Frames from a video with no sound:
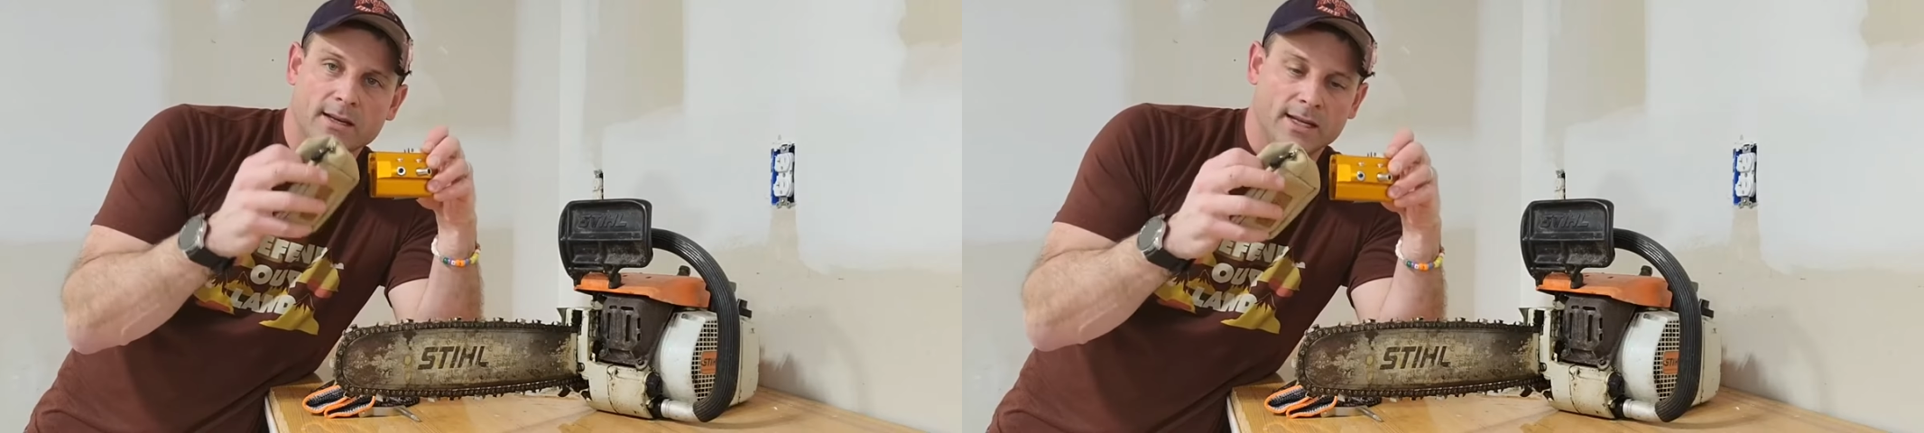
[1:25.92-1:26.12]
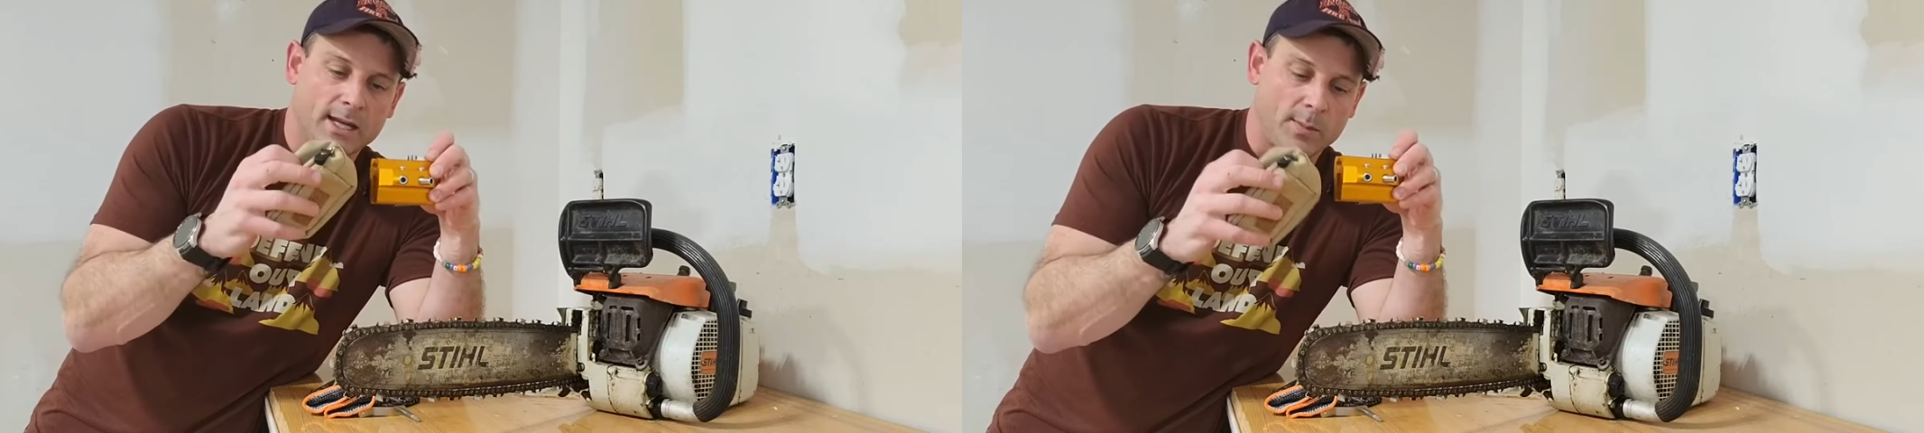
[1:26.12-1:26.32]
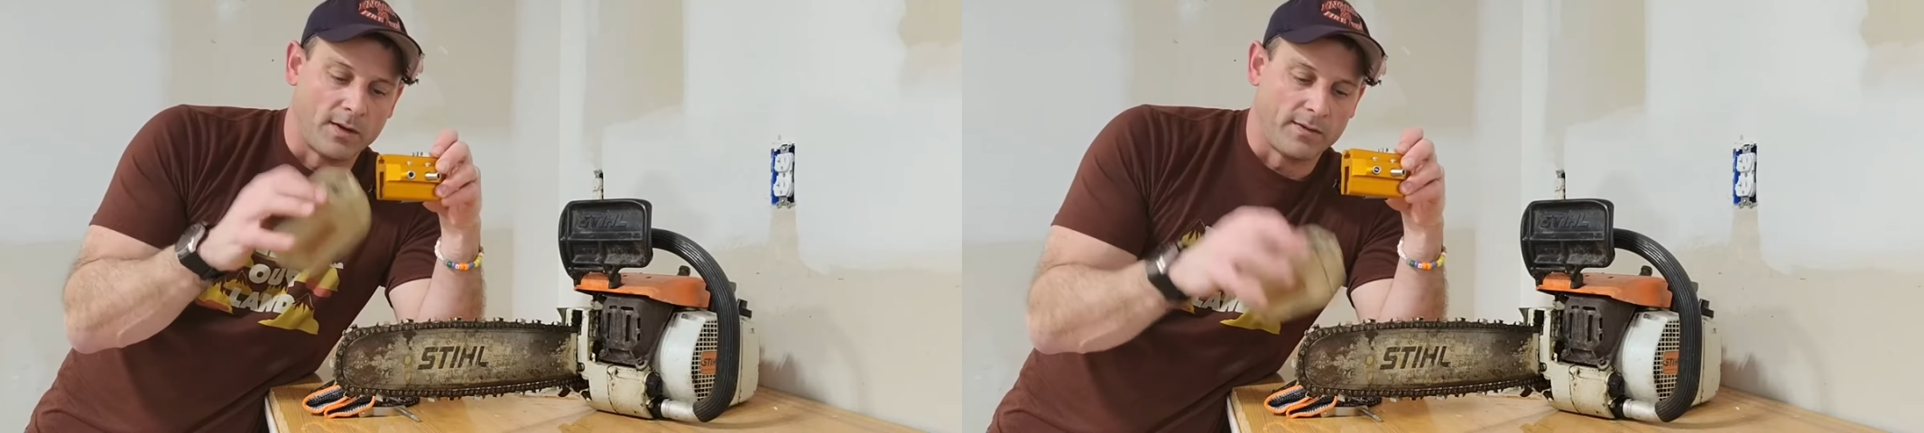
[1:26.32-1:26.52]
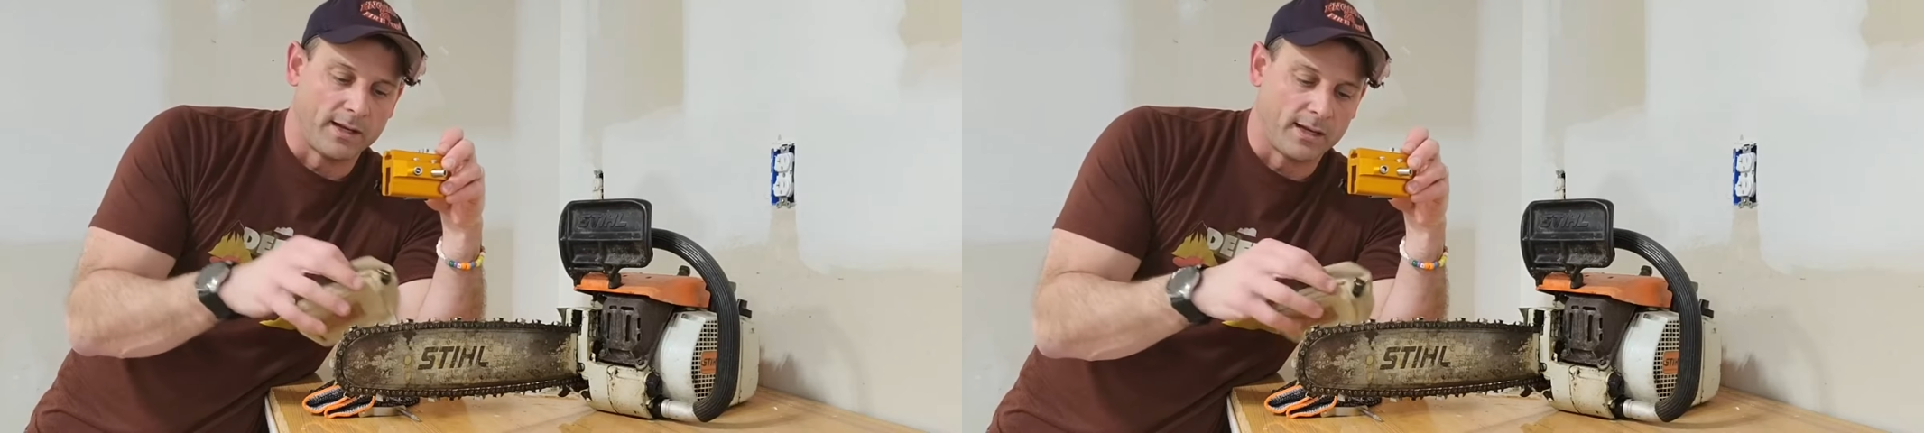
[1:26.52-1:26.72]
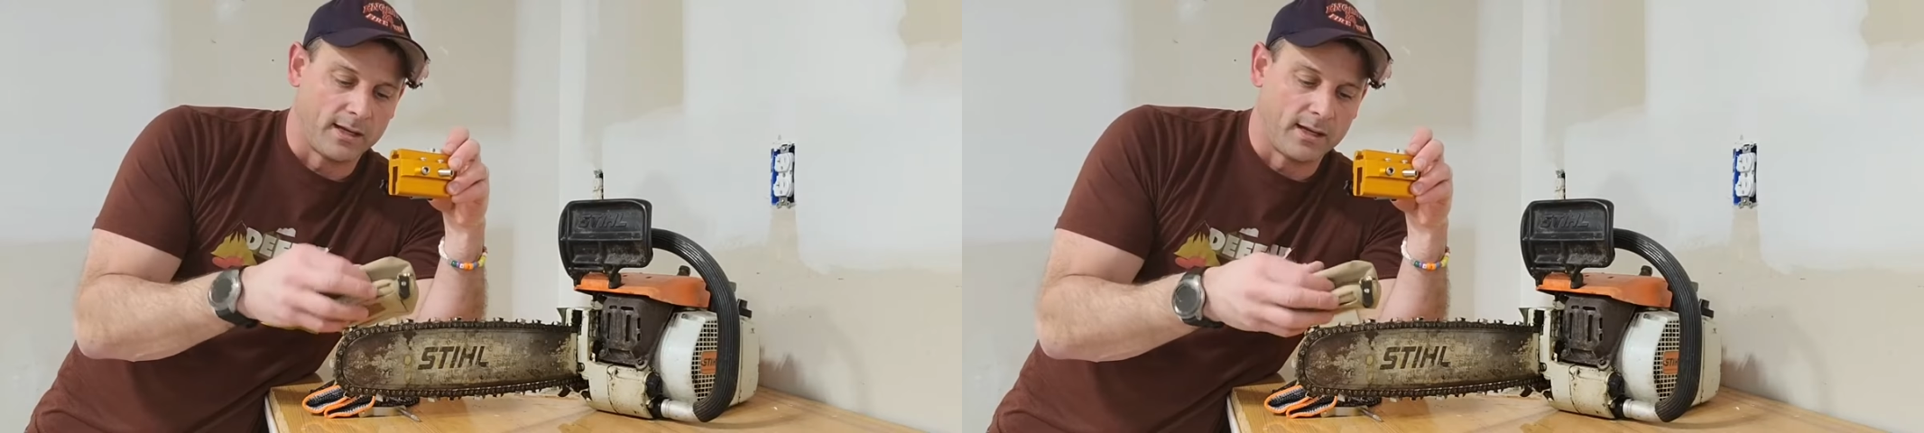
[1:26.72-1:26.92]
keep
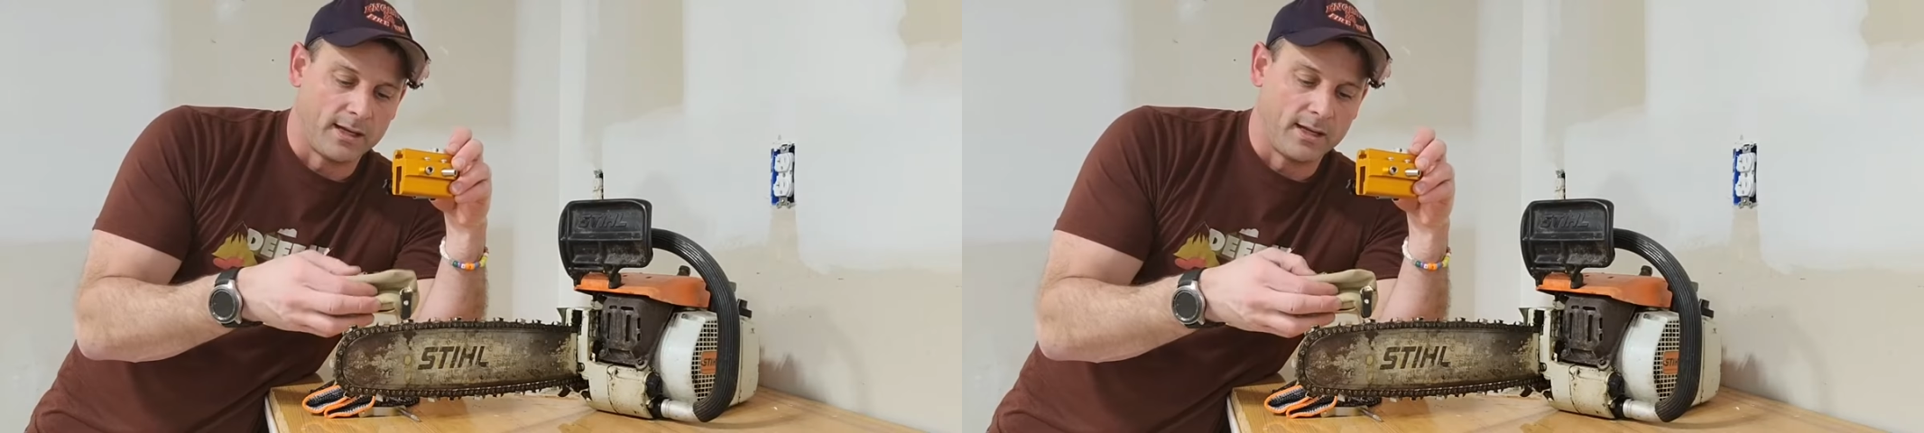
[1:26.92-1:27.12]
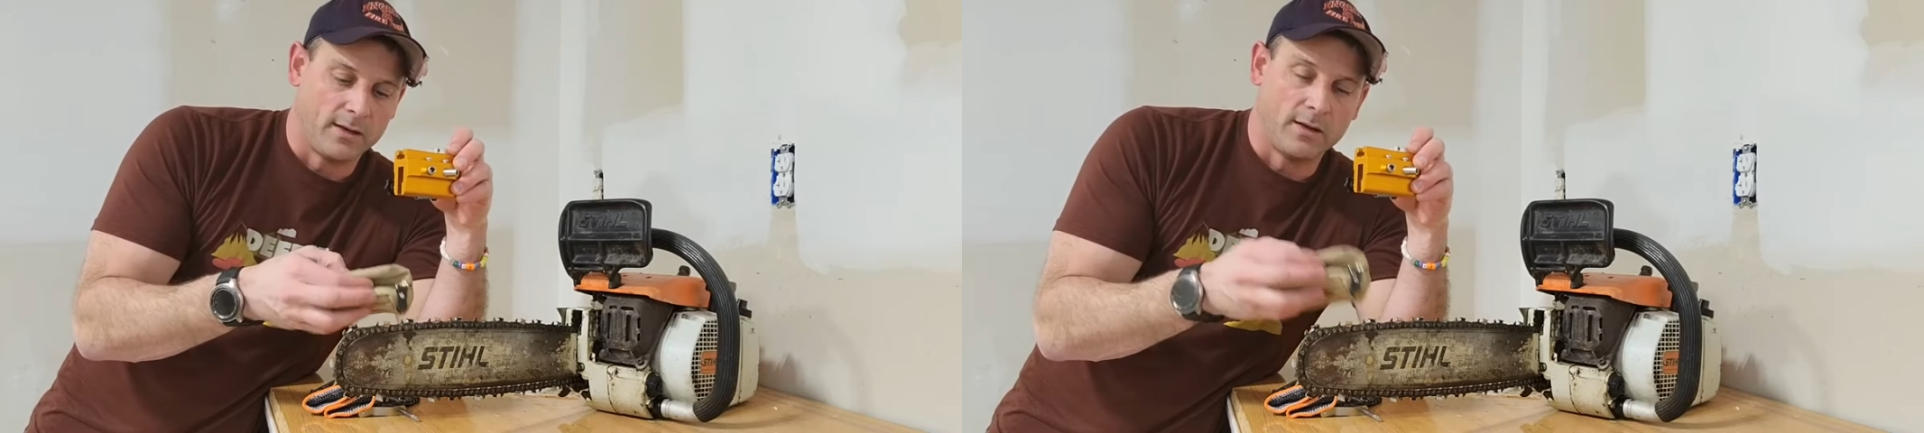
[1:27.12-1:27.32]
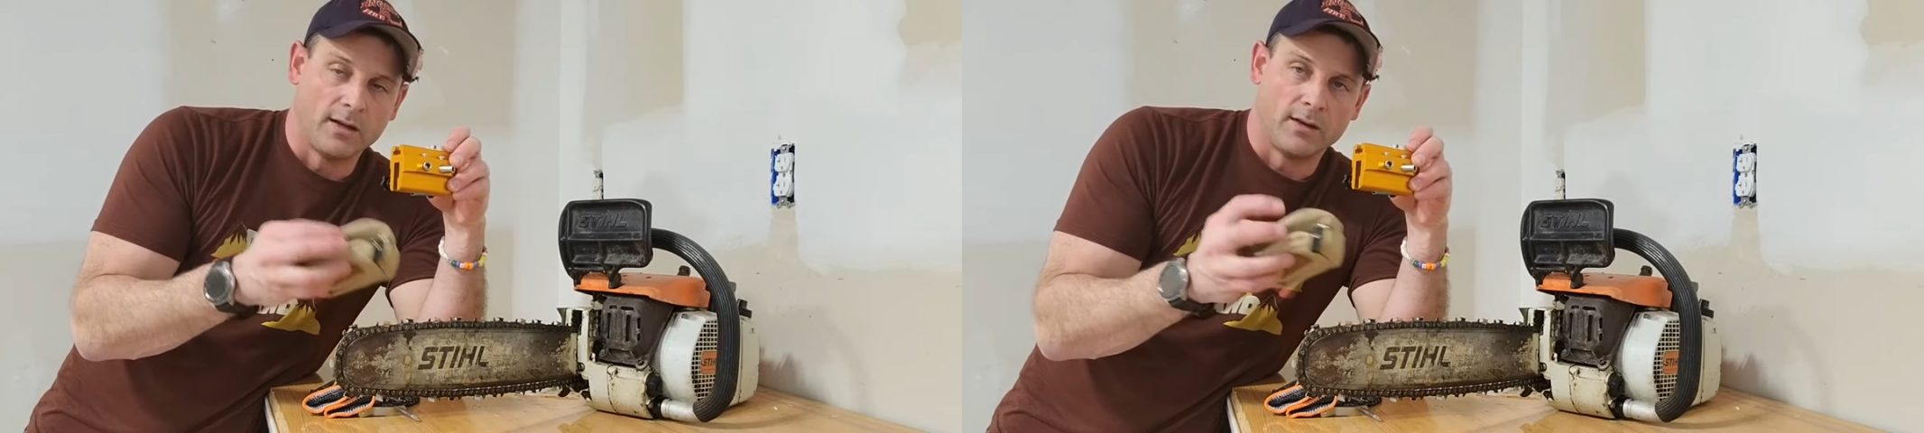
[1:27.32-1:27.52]
everything in